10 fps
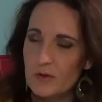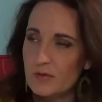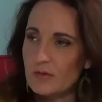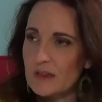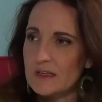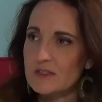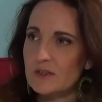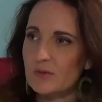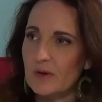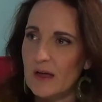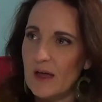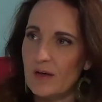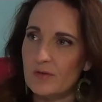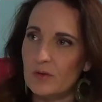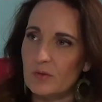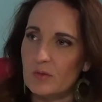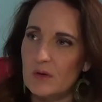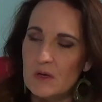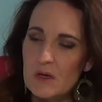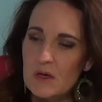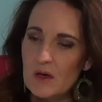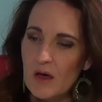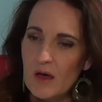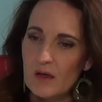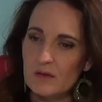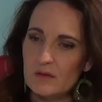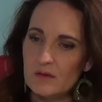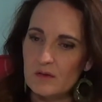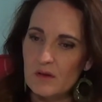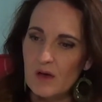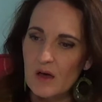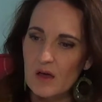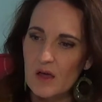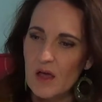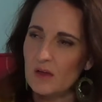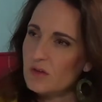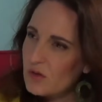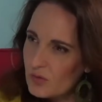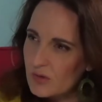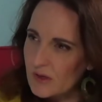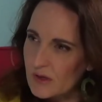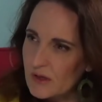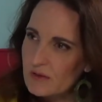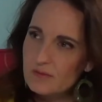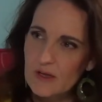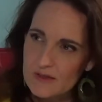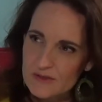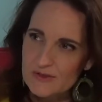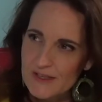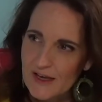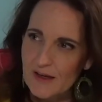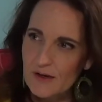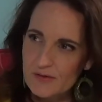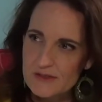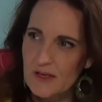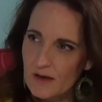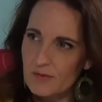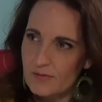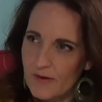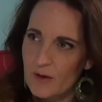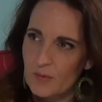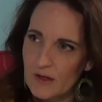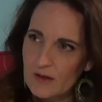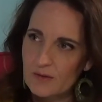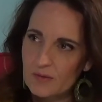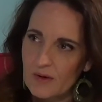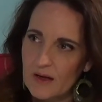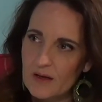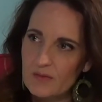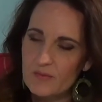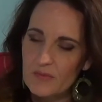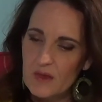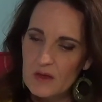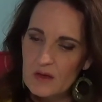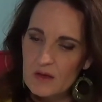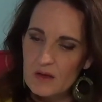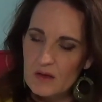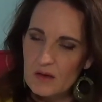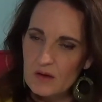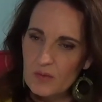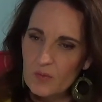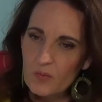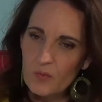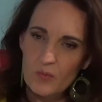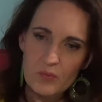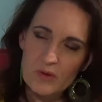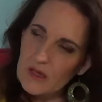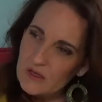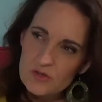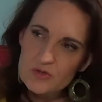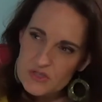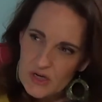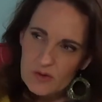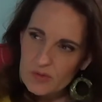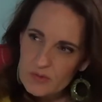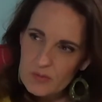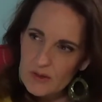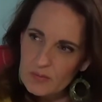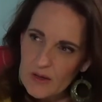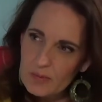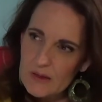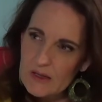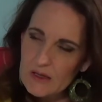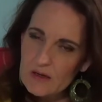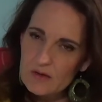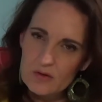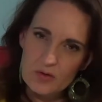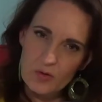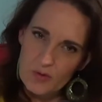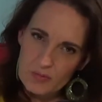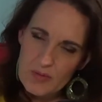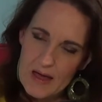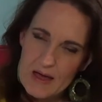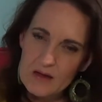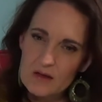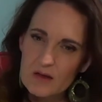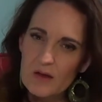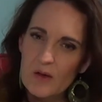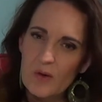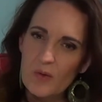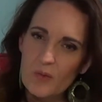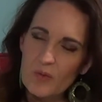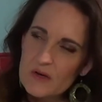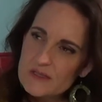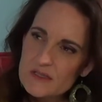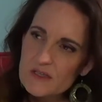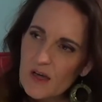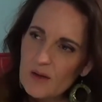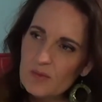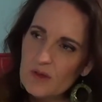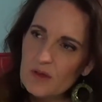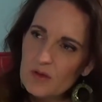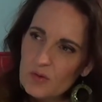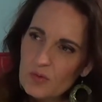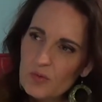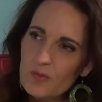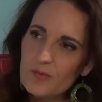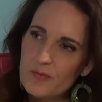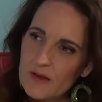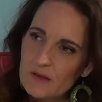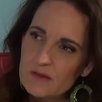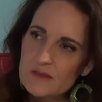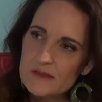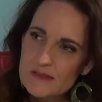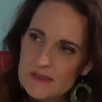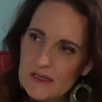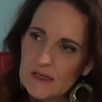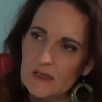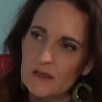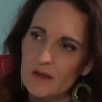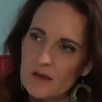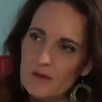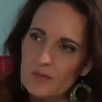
with religion, what have you. Mm-hmm. And and you were, as you say, of a second family, right? Mm-hmm. Can you share with me, maybe going back, what is the time that you felt seen